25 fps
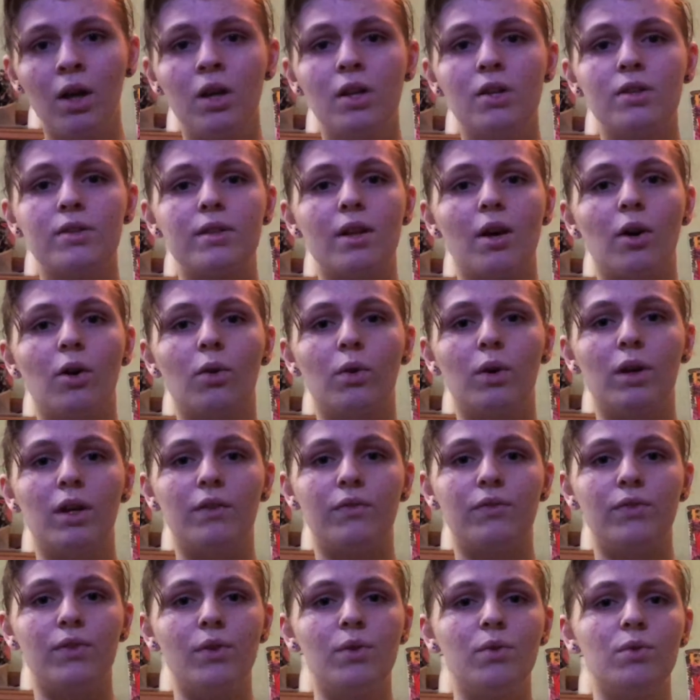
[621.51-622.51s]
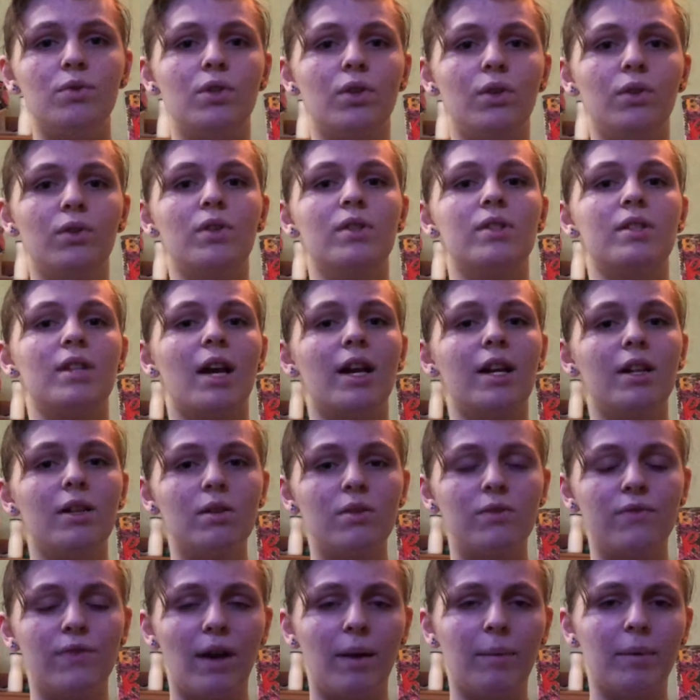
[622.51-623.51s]
So if you do decide to
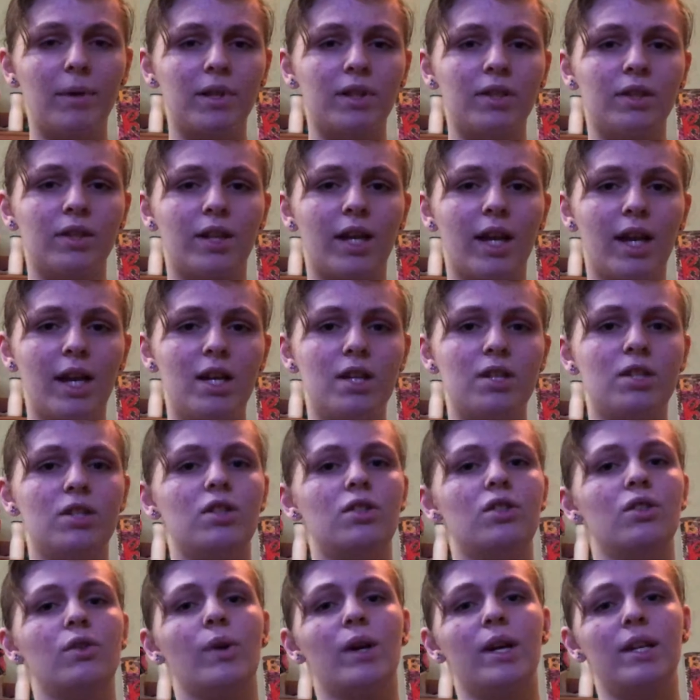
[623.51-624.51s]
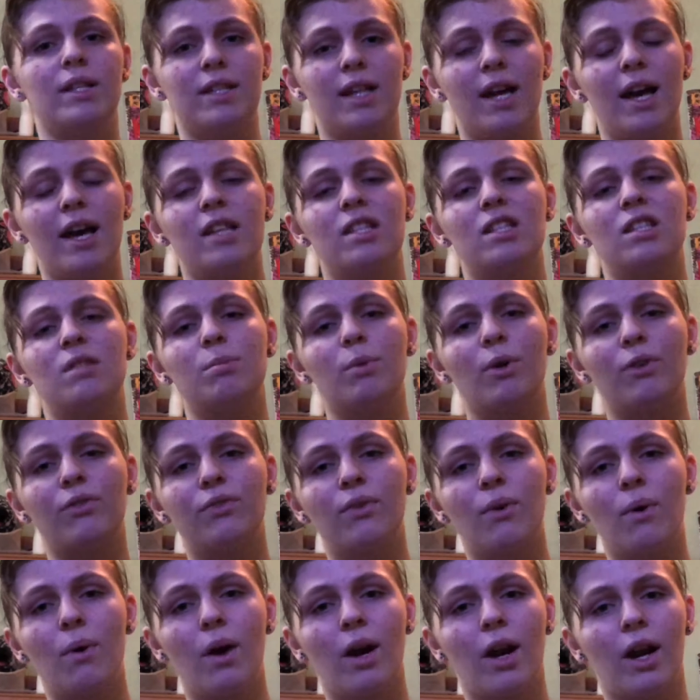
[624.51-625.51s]
use fabric in their cage, do a test
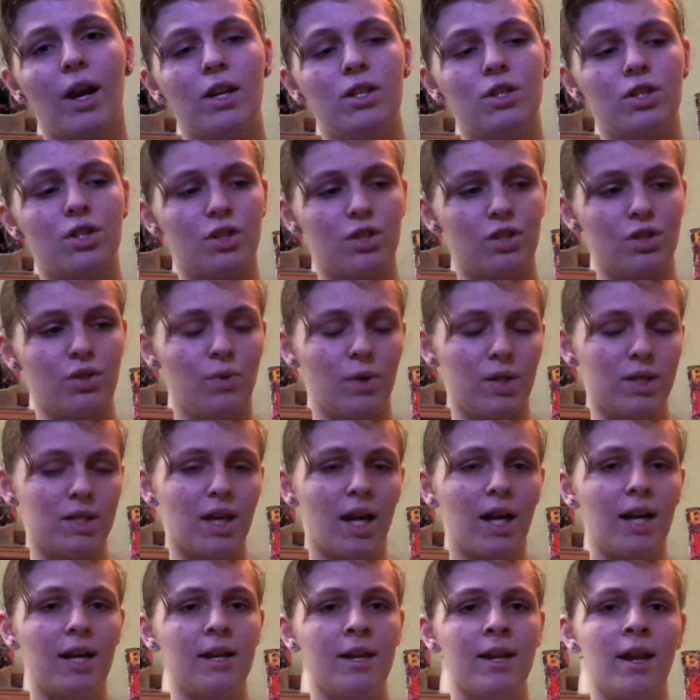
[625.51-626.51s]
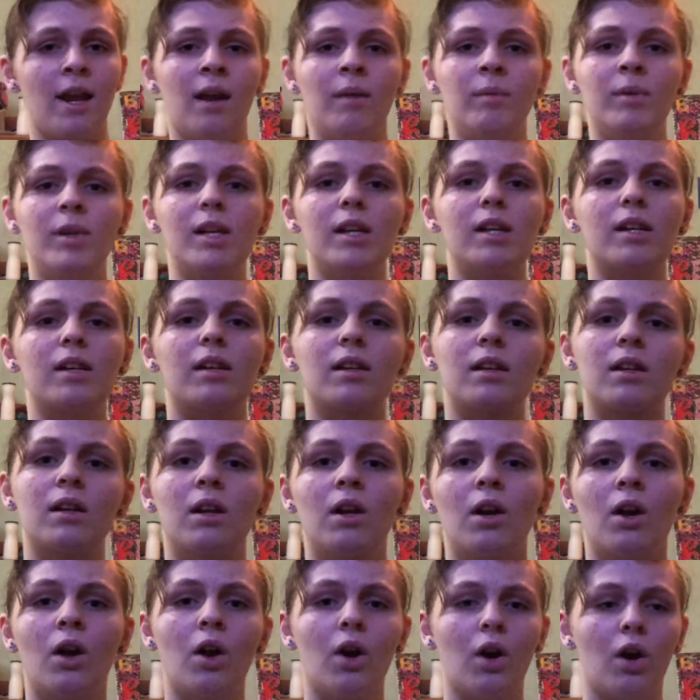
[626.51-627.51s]
before and just do a tiny hammock,
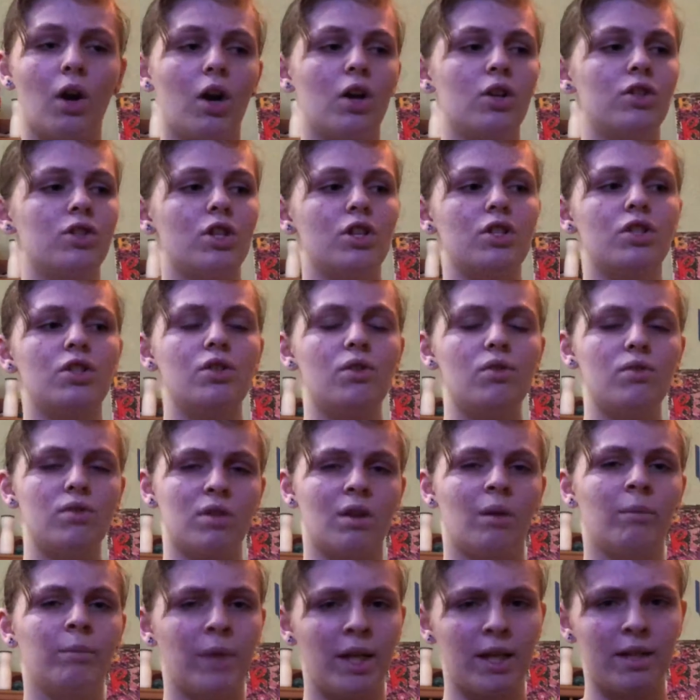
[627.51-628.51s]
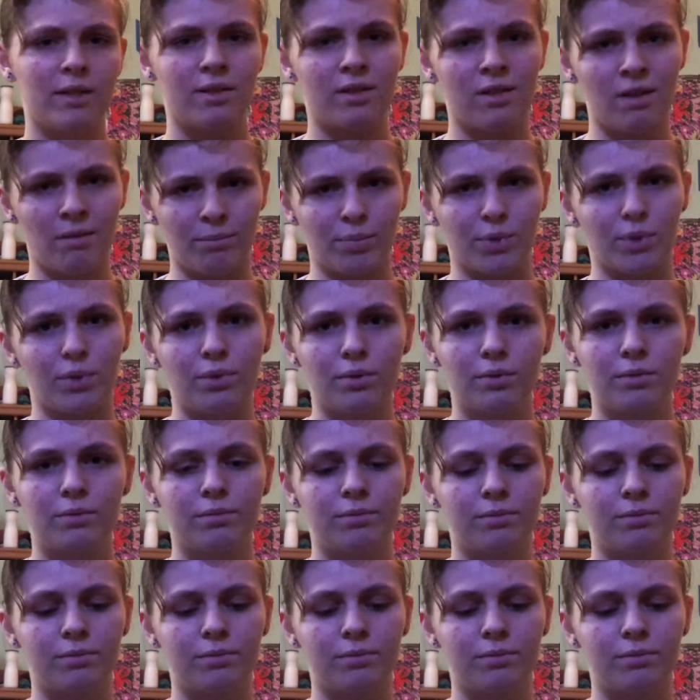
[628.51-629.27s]
or just do something simple.